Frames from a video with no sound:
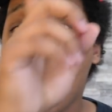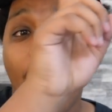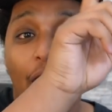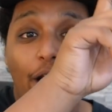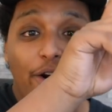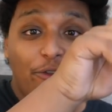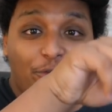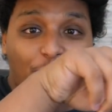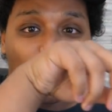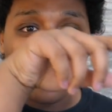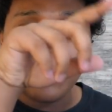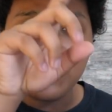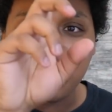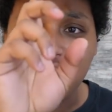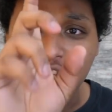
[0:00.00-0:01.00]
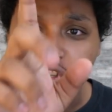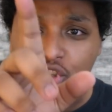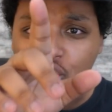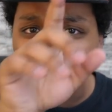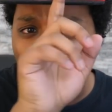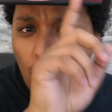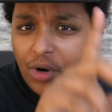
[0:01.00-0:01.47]
our first
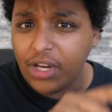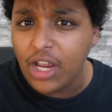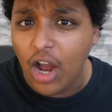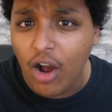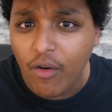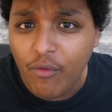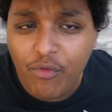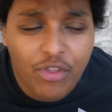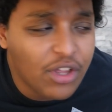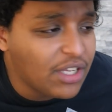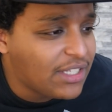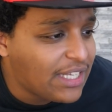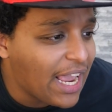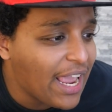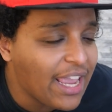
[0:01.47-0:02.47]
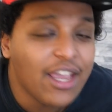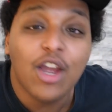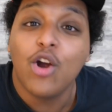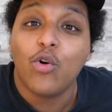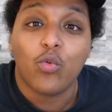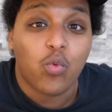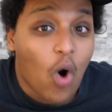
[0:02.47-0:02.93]
story of the
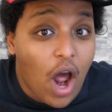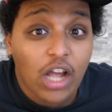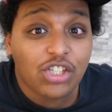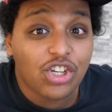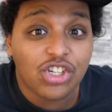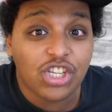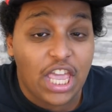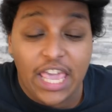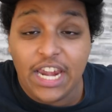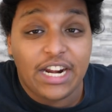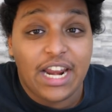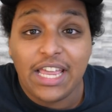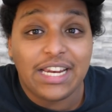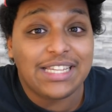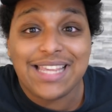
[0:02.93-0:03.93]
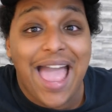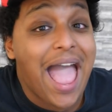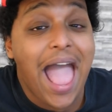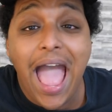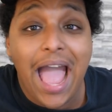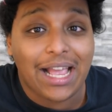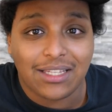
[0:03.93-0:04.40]
day, Roger's internet is
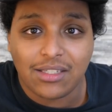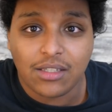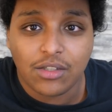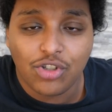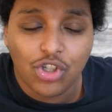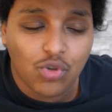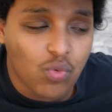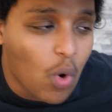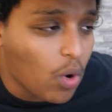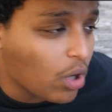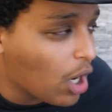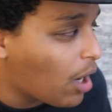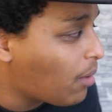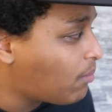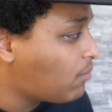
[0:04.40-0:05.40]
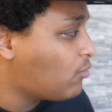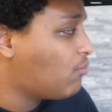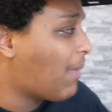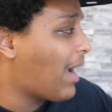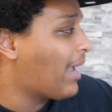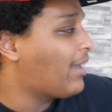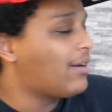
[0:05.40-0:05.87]
ass. Just woke up,
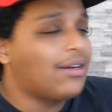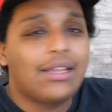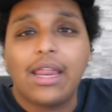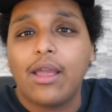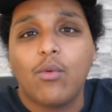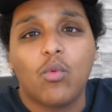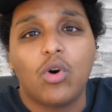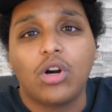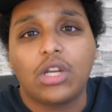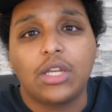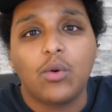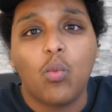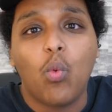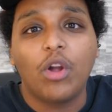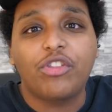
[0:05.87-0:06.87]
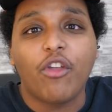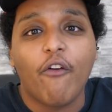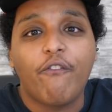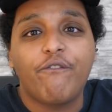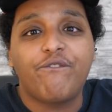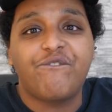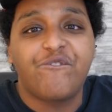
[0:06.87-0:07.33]
my internet ain't working. What the
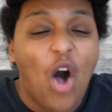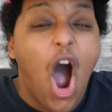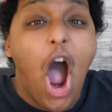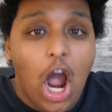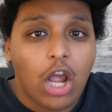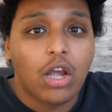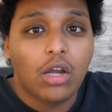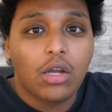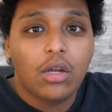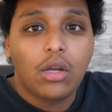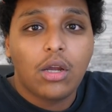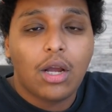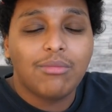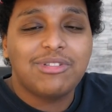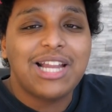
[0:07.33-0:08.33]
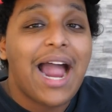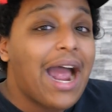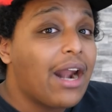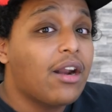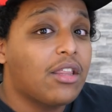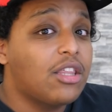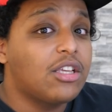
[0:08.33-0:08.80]
f? I'm
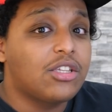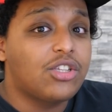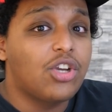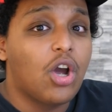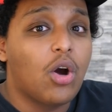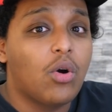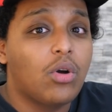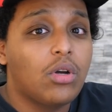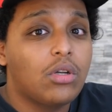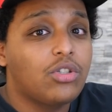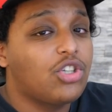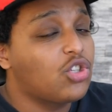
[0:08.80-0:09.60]
tired of this, yo.